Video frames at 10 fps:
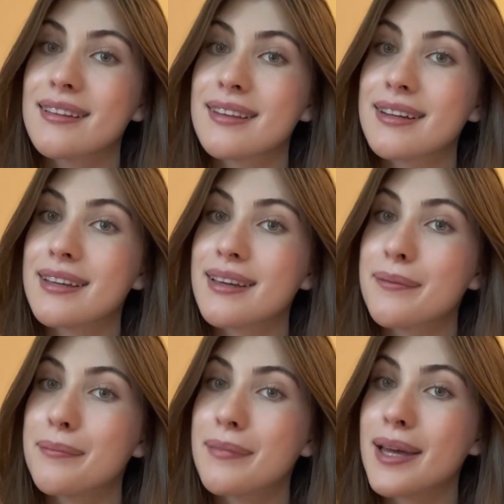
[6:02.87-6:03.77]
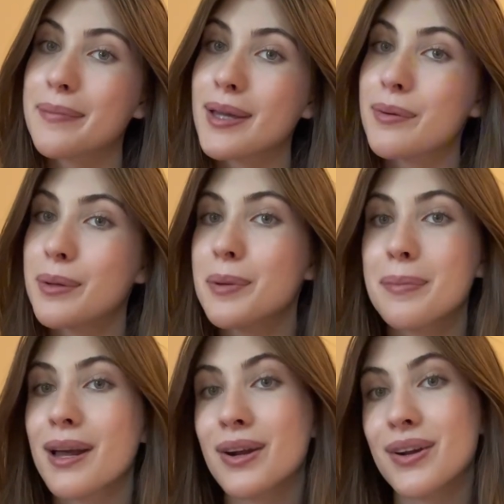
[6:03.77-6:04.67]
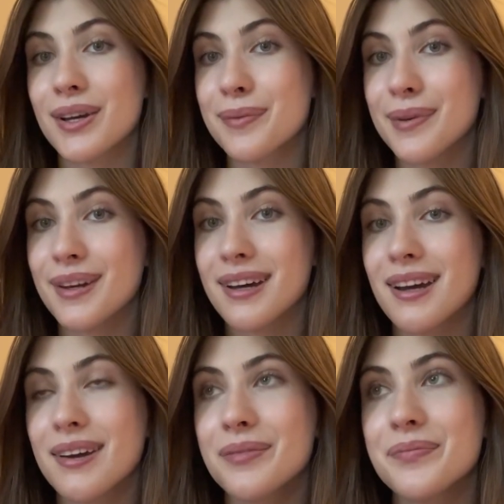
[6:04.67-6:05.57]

like maybe would be better on a computer.